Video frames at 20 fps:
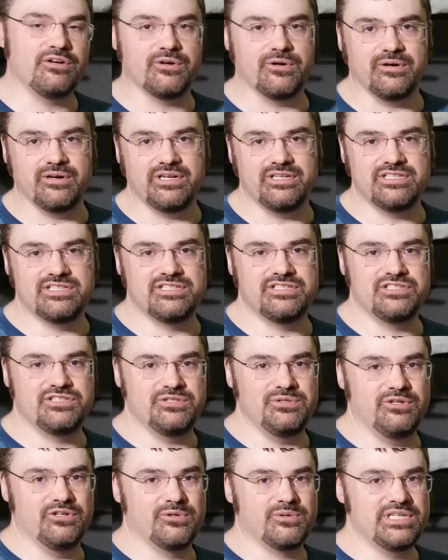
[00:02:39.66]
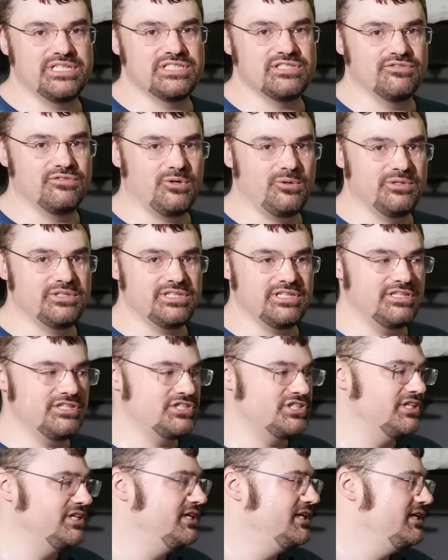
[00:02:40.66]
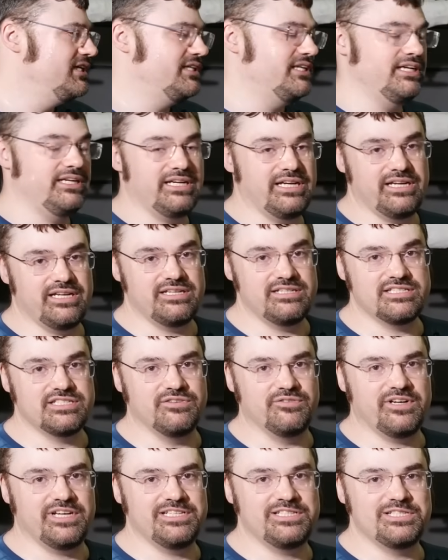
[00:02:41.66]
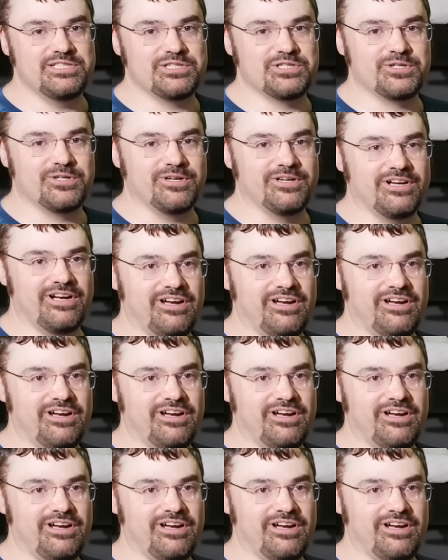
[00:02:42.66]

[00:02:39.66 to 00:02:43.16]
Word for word: current to increase the voltage. Then as devices turn